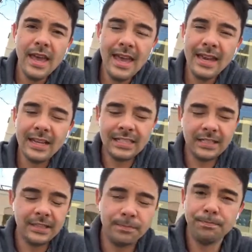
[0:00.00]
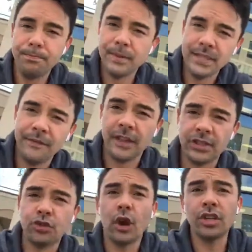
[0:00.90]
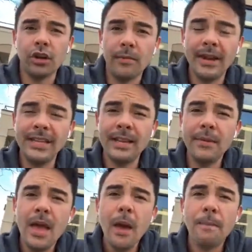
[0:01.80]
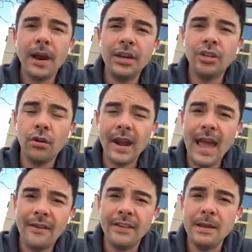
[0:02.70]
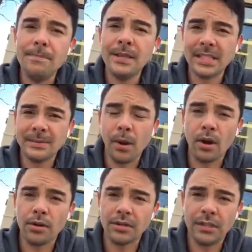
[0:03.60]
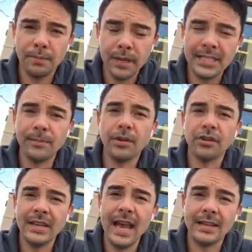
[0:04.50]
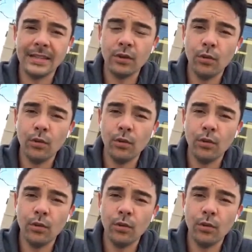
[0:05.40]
in a specific structure on my team, but I don't have any business partners to place them under yet.